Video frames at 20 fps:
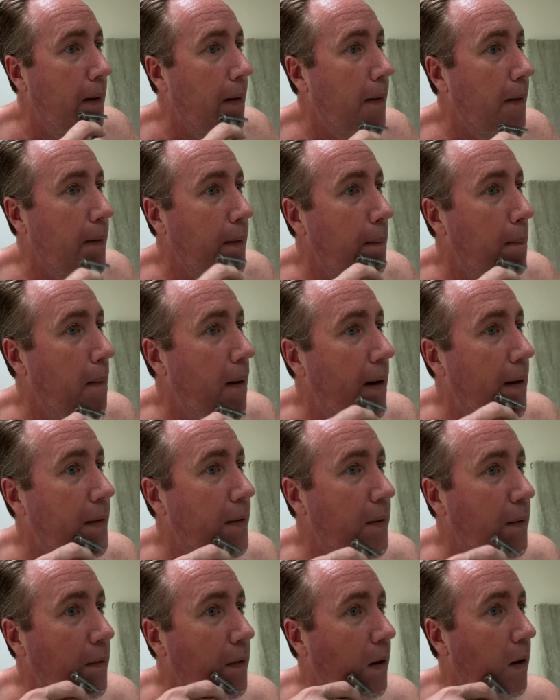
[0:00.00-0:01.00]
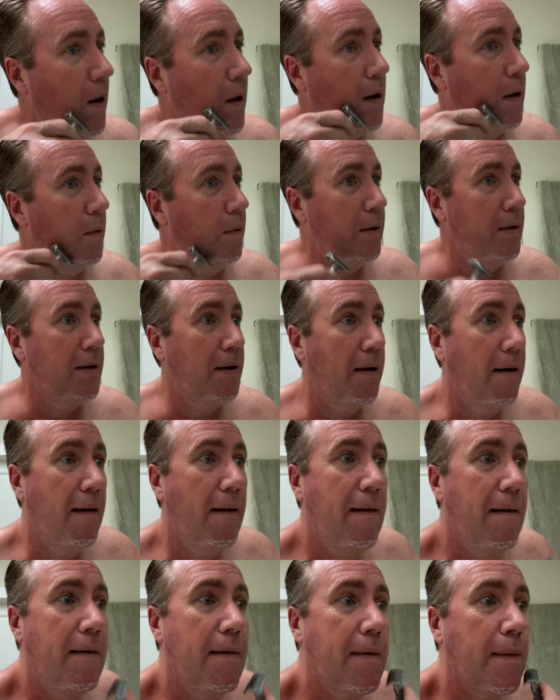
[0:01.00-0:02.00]
Such a master of the language, aren't I?
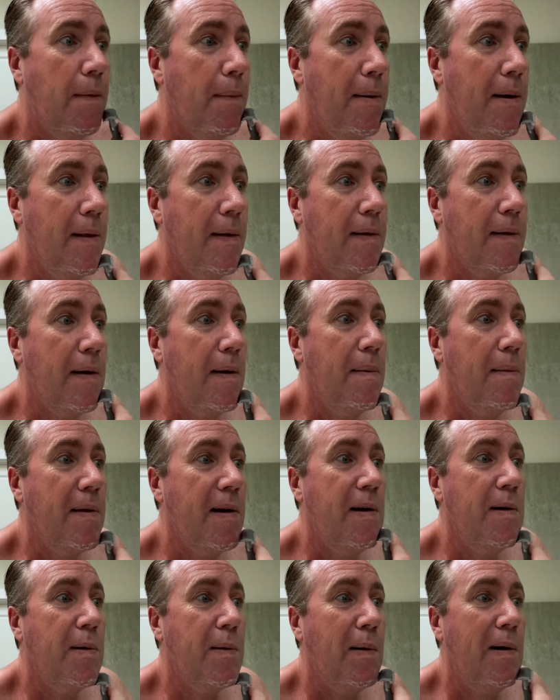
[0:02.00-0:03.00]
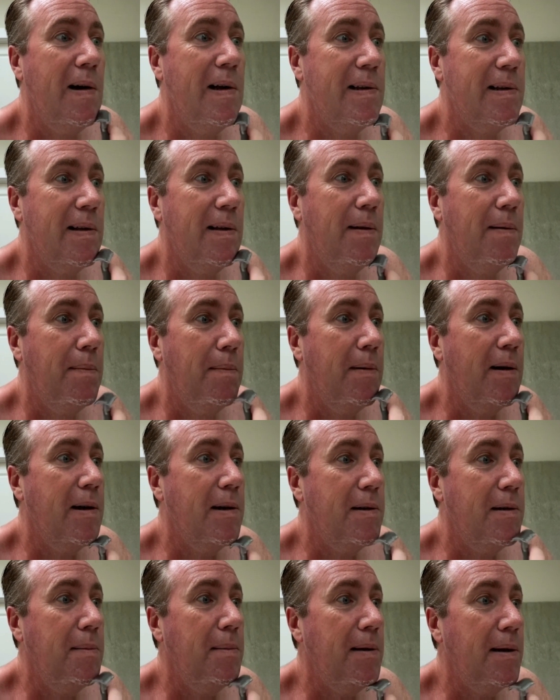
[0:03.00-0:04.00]
Just repeat the same thing twice and then make it
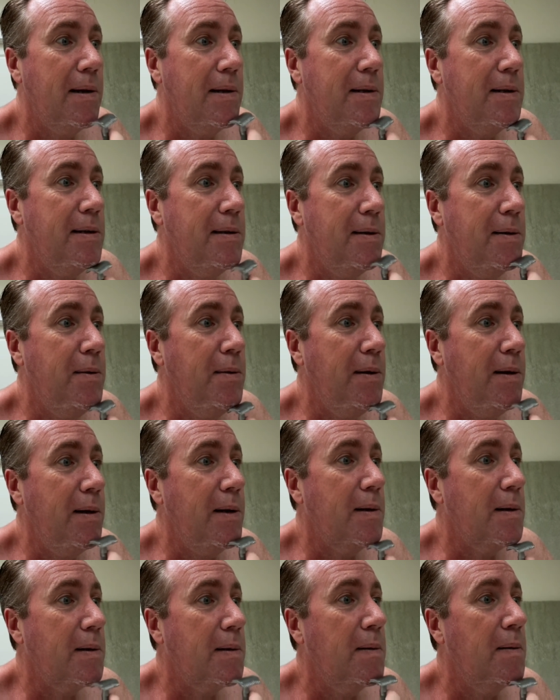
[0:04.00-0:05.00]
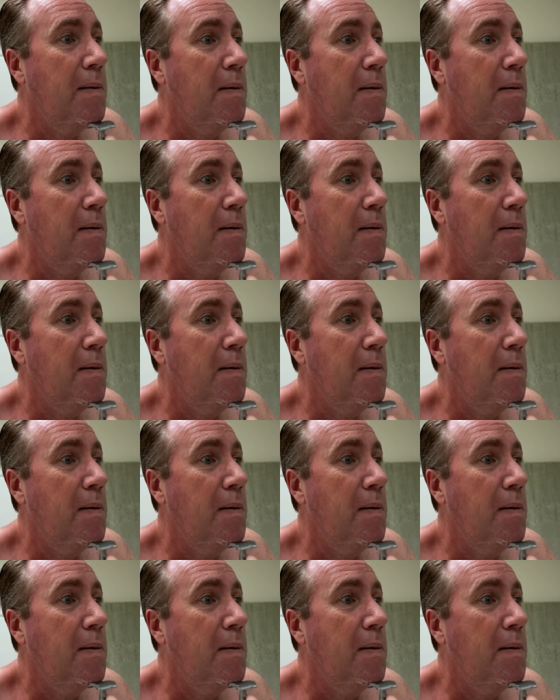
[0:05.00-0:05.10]
seem like I said two things.